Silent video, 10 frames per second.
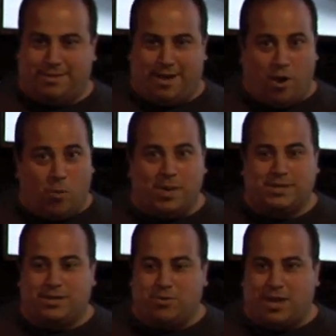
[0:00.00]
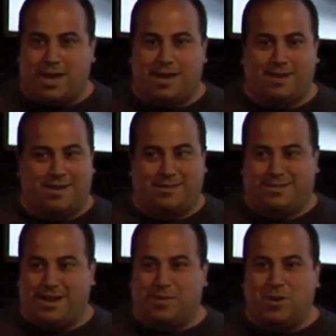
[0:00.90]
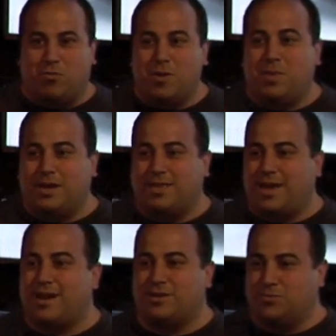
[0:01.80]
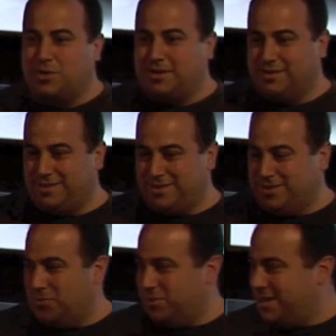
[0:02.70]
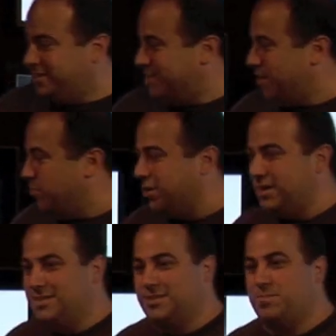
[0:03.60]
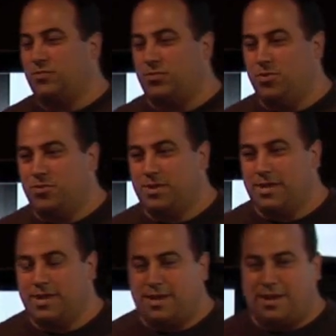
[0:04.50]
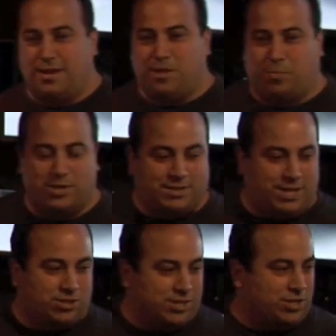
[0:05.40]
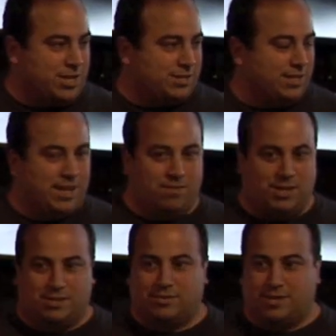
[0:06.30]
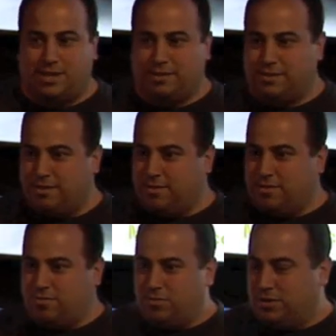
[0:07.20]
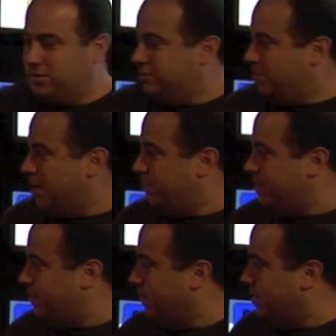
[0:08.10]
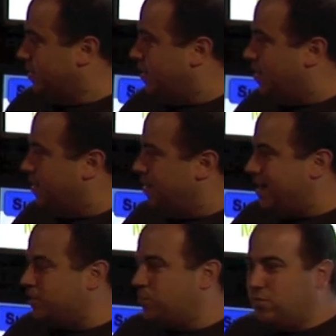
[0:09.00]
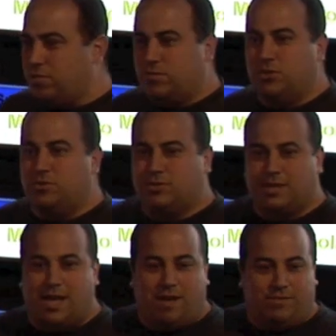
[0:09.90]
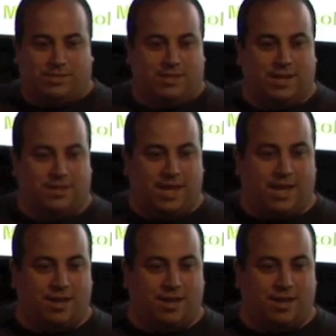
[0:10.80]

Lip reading: I hope I did okay. It's not going to be a repeat of that because we're going to, with Ed's help, we're going to zip through the presentation that Jason gave yesterday. Go and just pop it up. Expert reviews, obviously on the